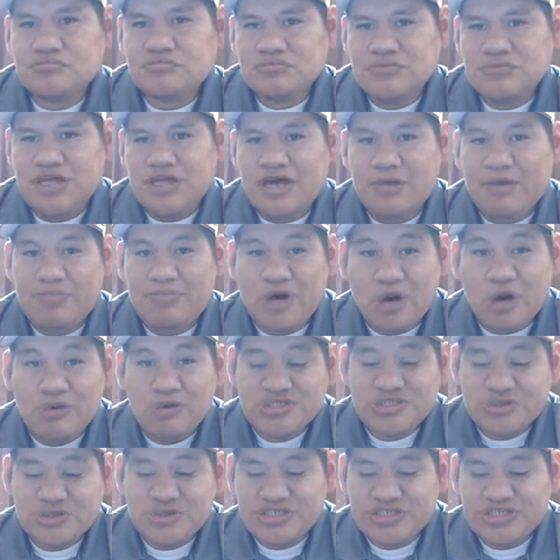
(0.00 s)
a
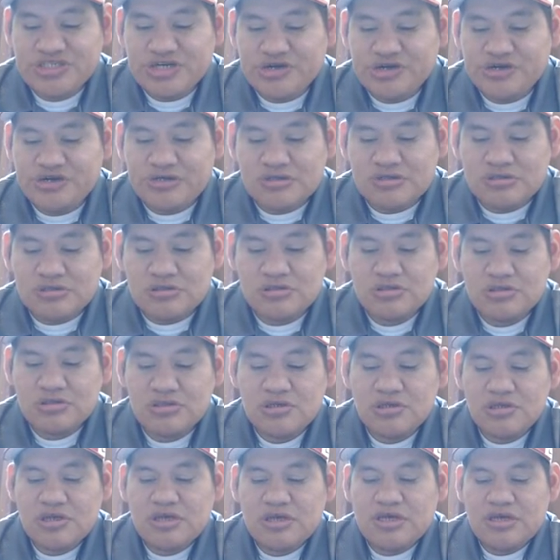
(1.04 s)
poetry journal,
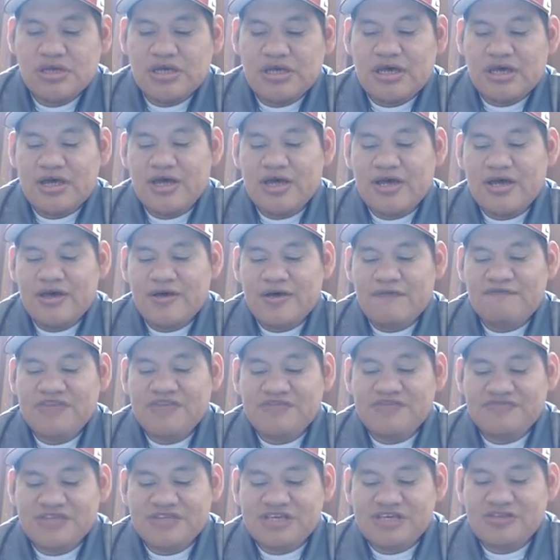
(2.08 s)

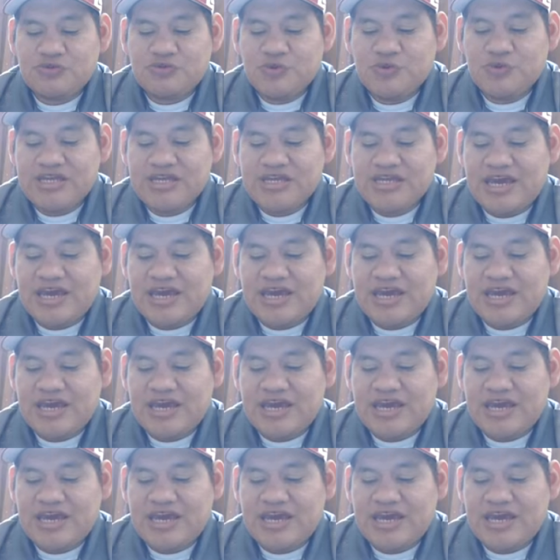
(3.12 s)
50th wedding